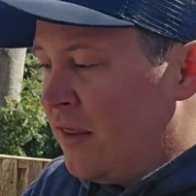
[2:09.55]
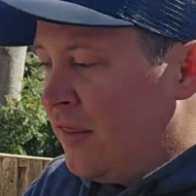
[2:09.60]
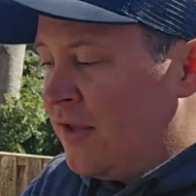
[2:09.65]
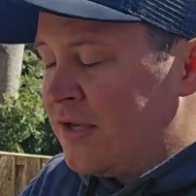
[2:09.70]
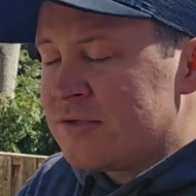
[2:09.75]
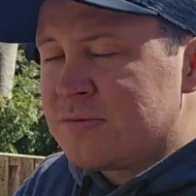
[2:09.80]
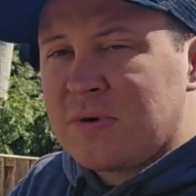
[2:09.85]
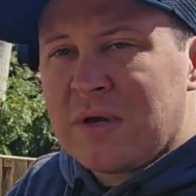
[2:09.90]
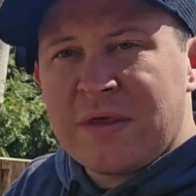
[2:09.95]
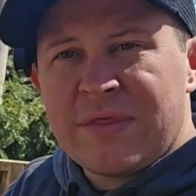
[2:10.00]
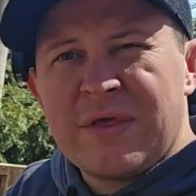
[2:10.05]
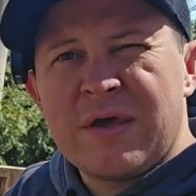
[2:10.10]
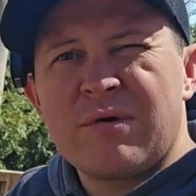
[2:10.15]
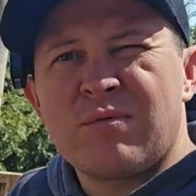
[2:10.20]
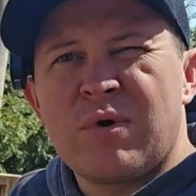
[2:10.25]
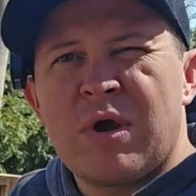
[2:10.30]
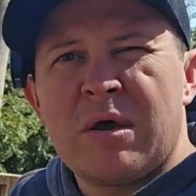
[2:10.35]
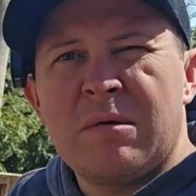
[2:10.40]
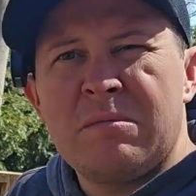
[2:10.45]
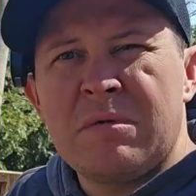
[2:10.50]
This one I
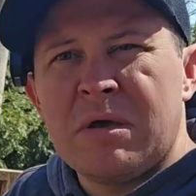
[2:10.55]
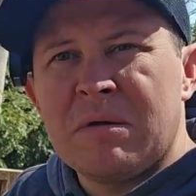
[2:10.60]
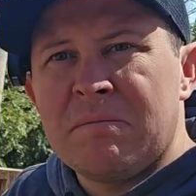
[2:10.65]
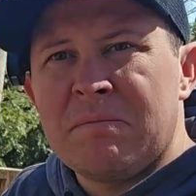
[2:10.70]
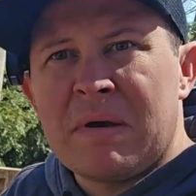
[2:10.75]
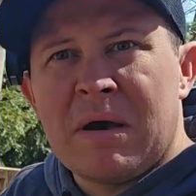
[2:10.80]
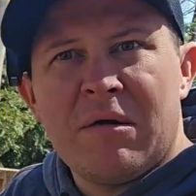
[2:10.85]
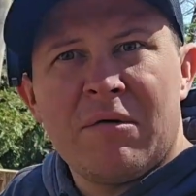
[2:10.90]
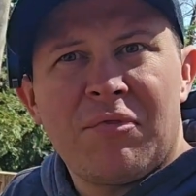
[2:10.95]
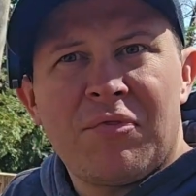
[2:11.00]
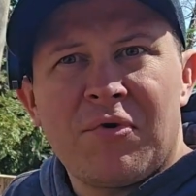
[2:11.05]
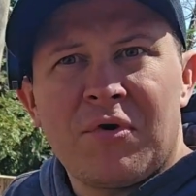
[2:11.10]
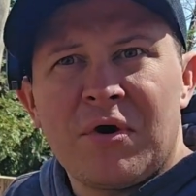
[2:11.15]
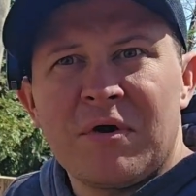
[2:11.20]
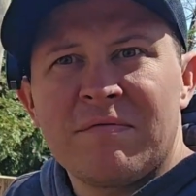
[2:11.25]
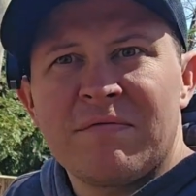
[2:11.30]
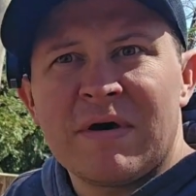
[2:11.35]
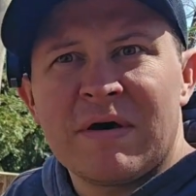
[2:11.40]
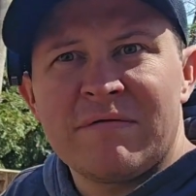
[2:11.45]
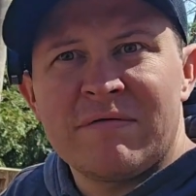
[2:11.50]
think ran me about
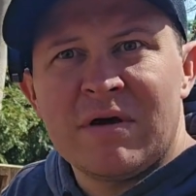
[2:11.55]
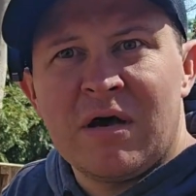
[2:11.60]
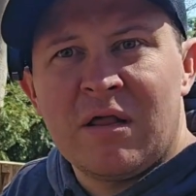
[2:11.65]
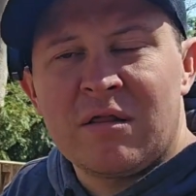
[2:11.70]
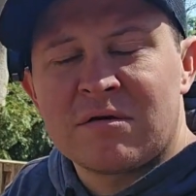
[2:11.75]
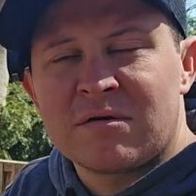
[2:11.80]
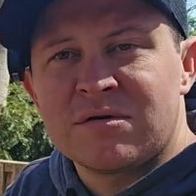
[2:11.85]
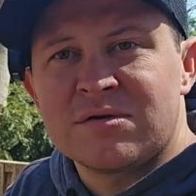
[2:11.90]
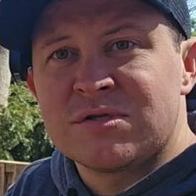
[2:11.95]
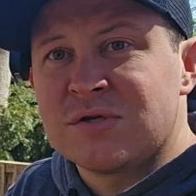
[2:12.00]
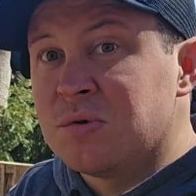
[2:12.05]
$35,